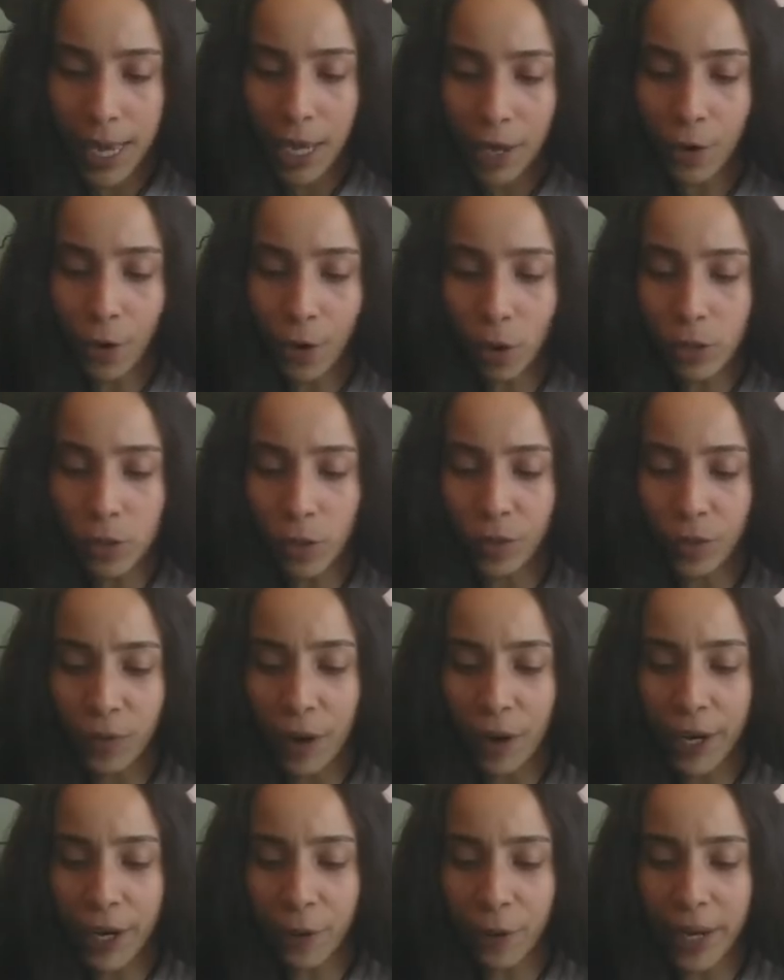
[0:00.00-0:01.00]
You're also
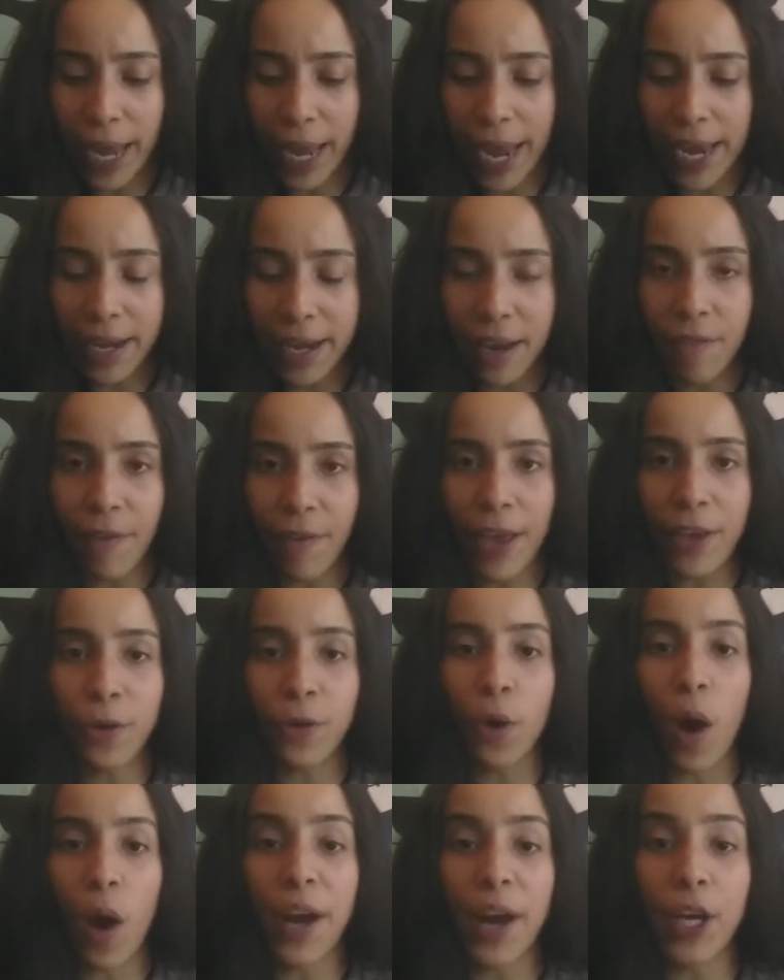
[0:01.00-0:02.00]
very creative and you
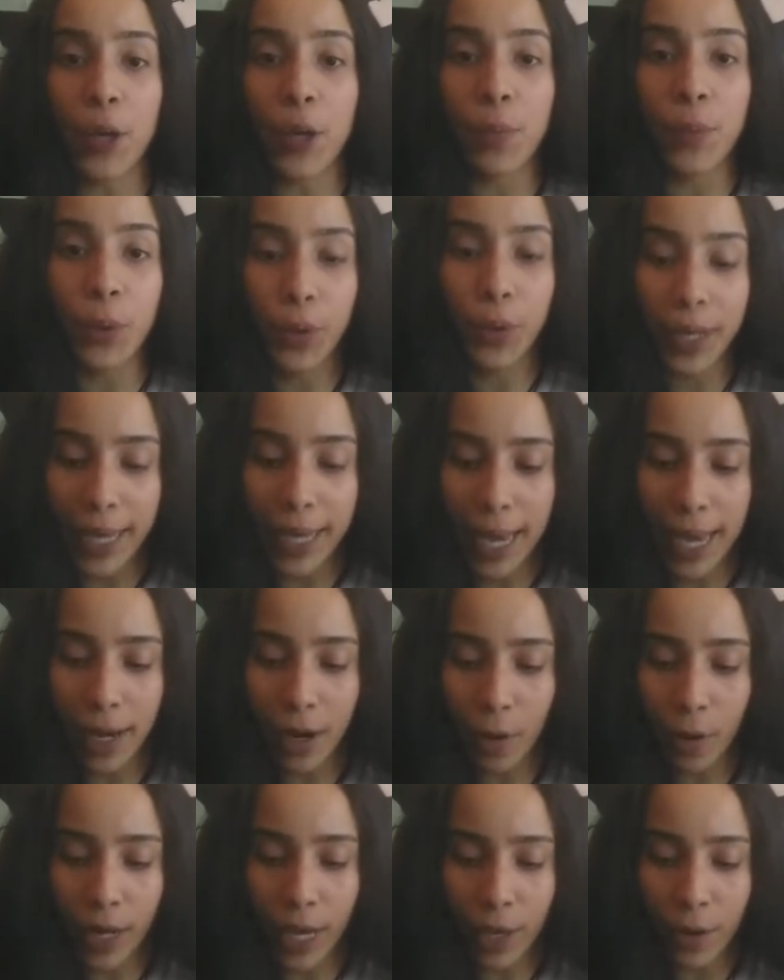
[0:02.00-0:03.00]
know how to communicate,
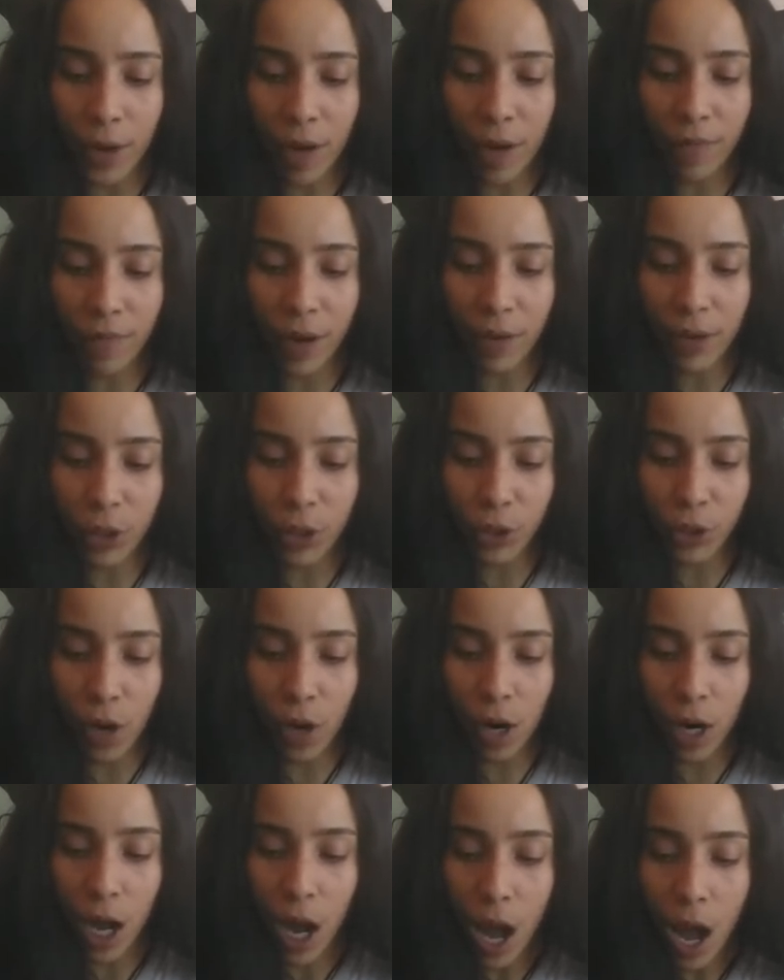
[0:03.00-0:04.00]
okay? You have very
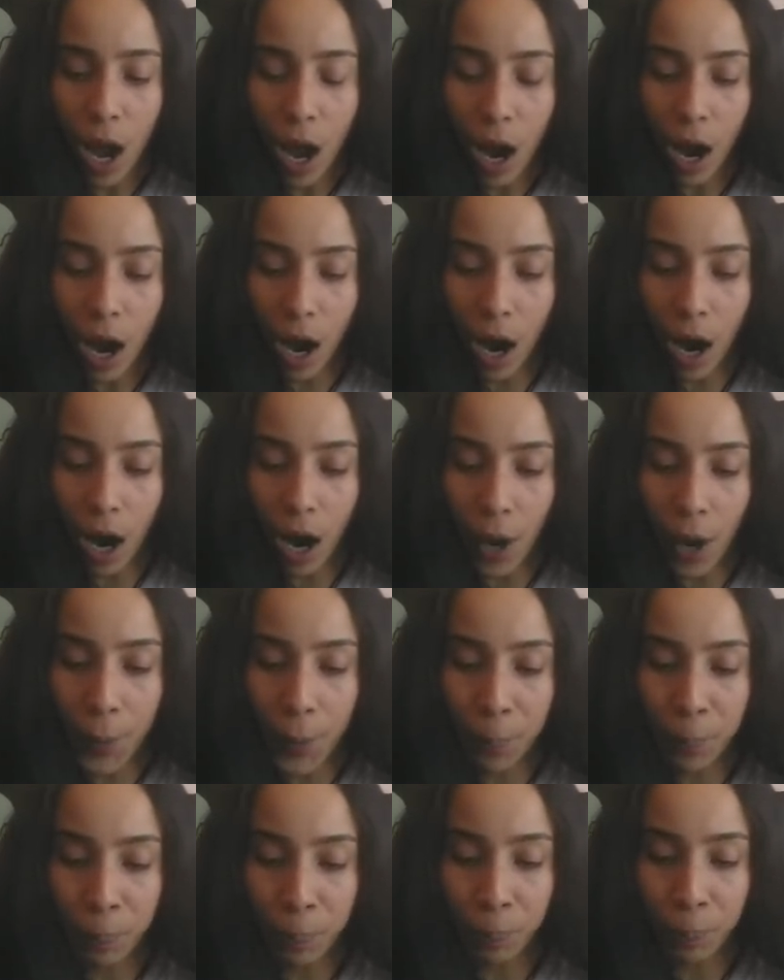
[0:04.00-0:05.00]
strong
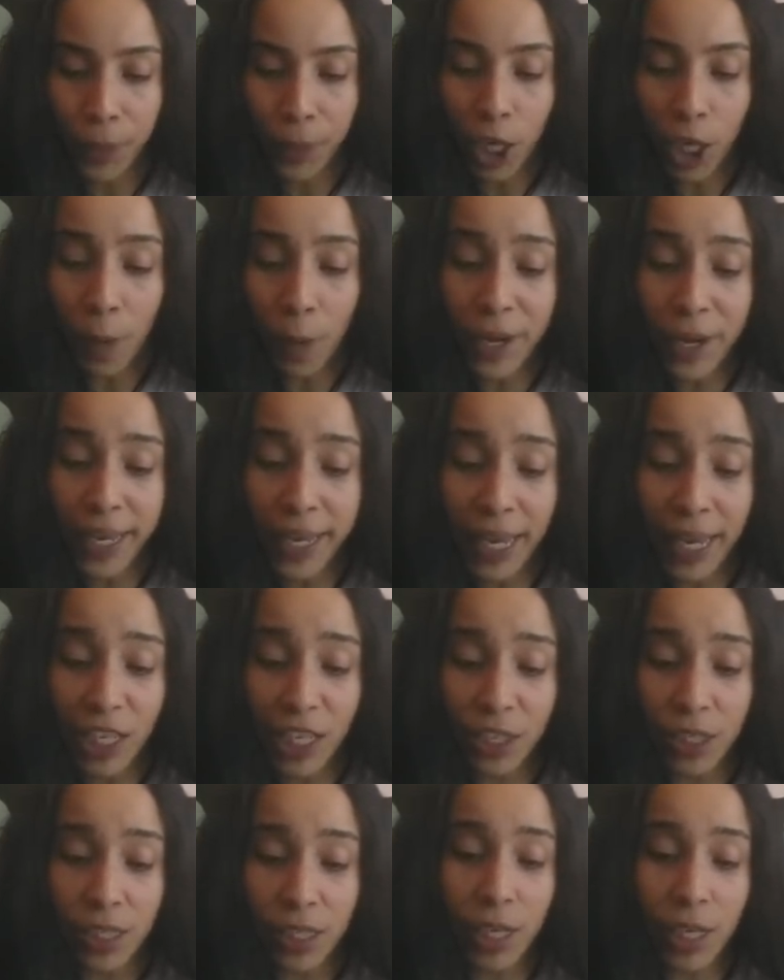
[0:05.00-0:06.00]

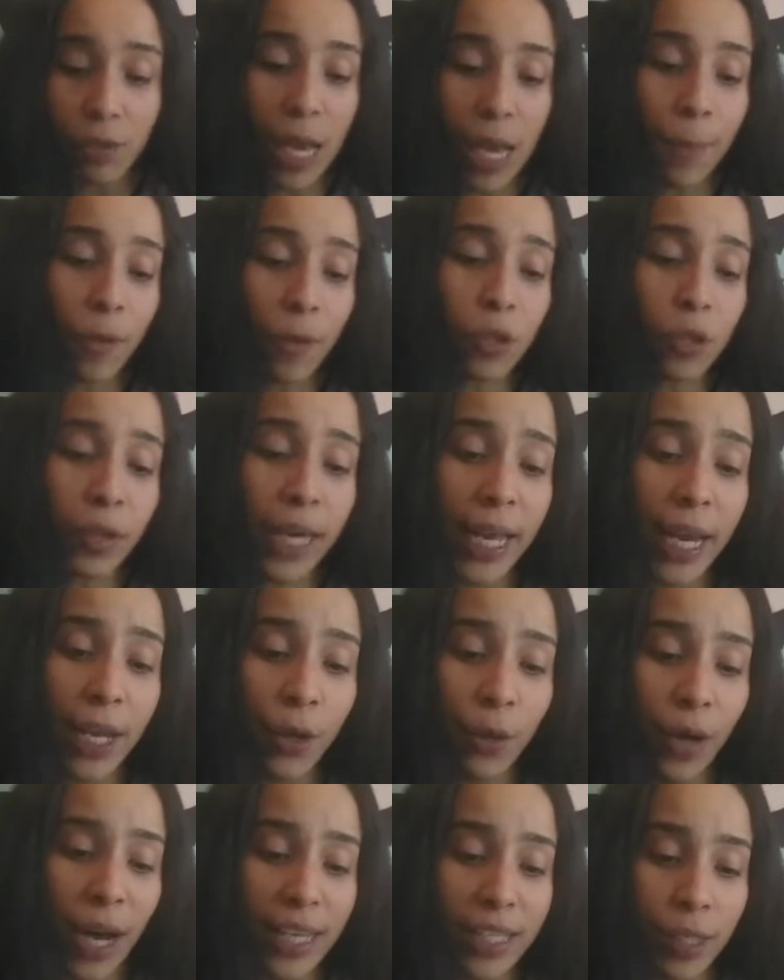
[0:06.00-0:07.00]
communication skills. I'm also getting
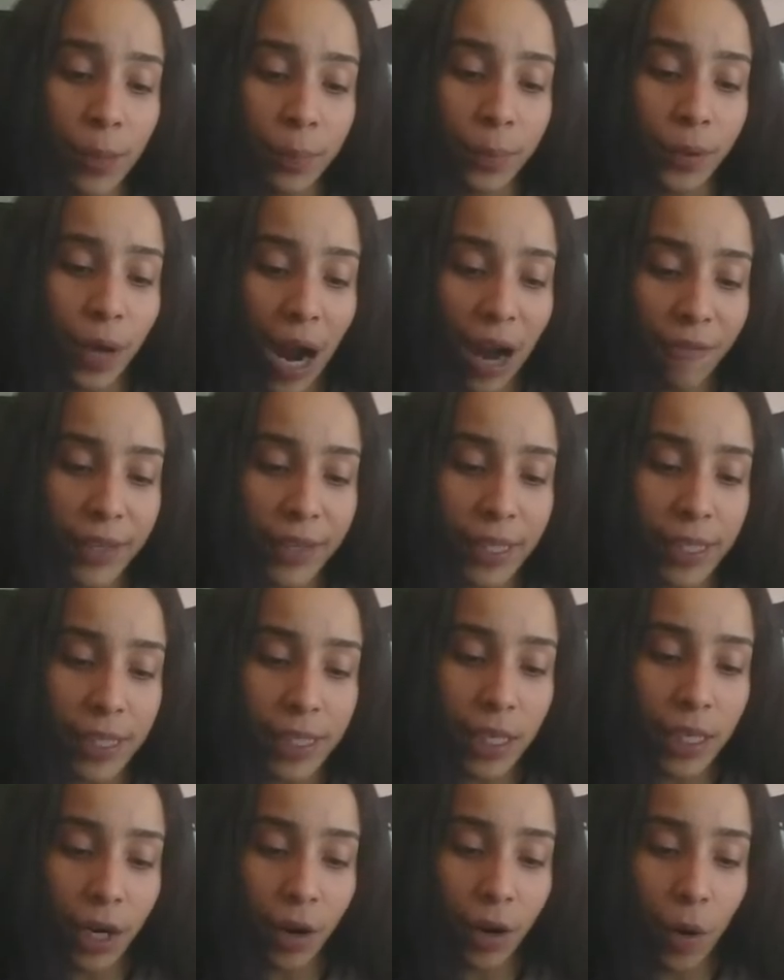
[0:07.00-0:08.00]
you guys are
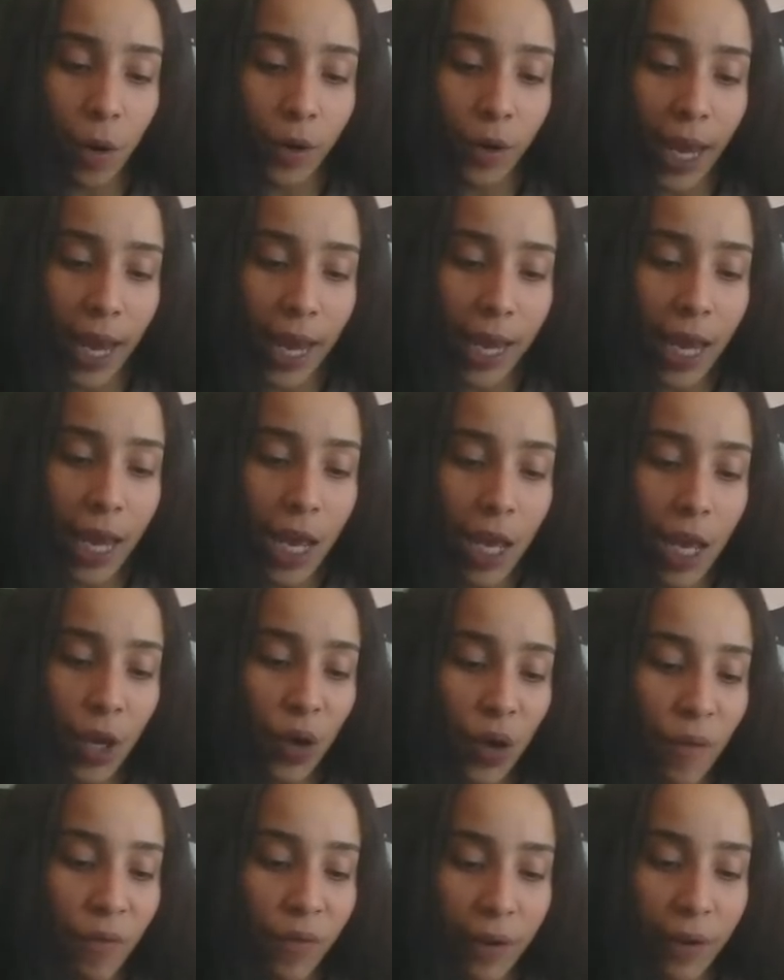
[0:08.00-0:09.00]
prophets here, okay?
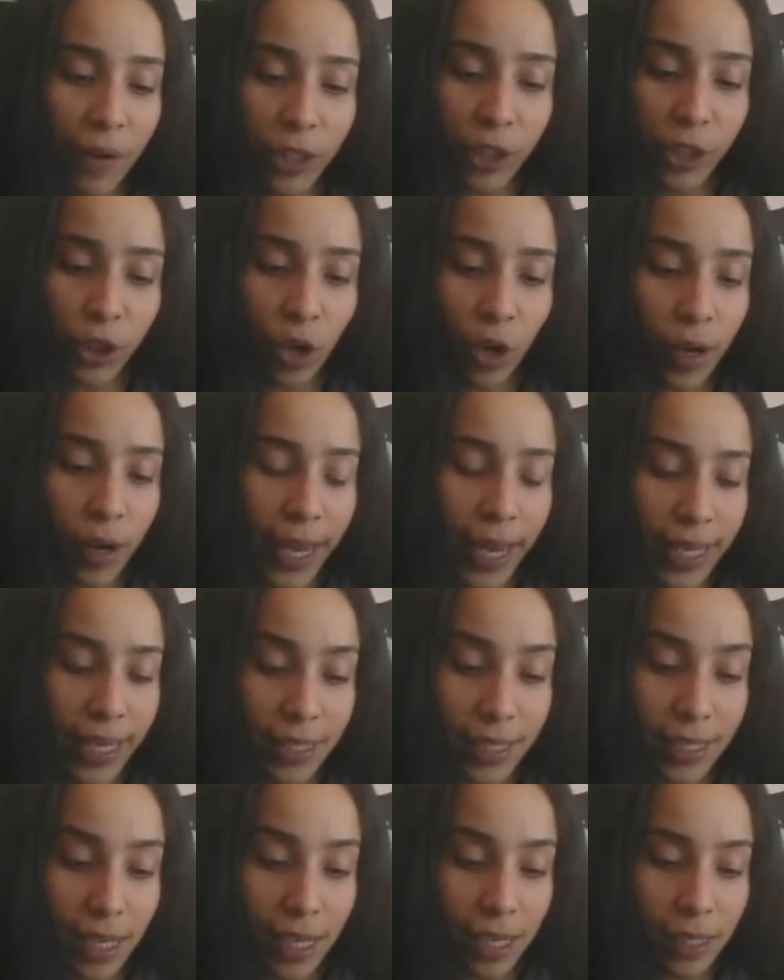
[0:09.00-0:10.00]
You have very strong
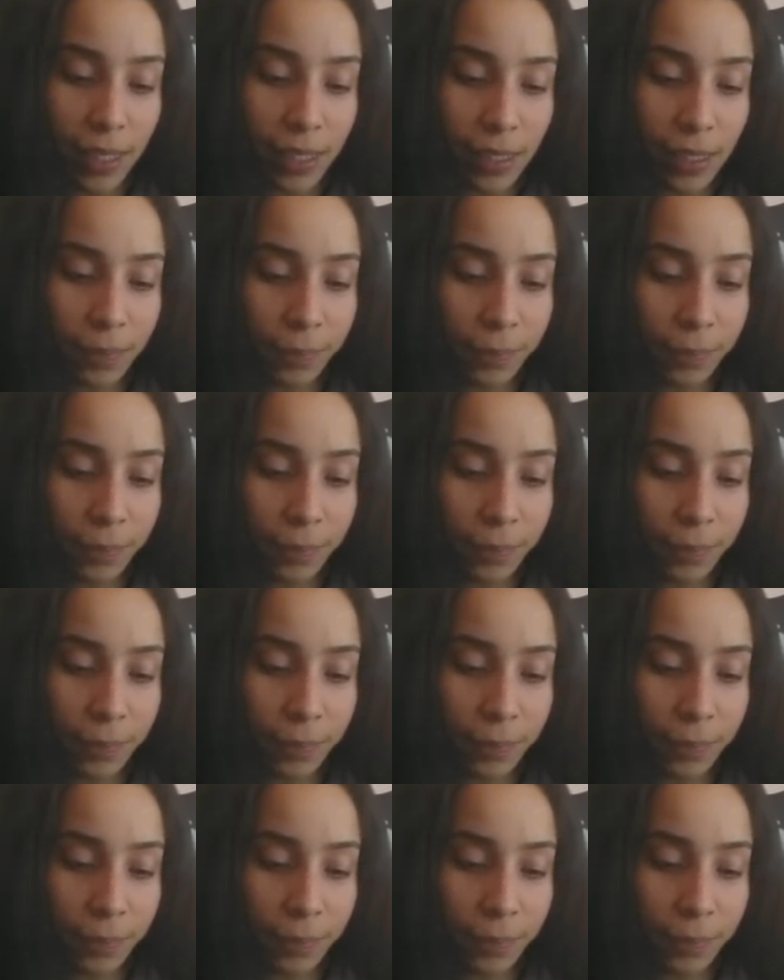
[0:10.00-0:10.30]
instincts.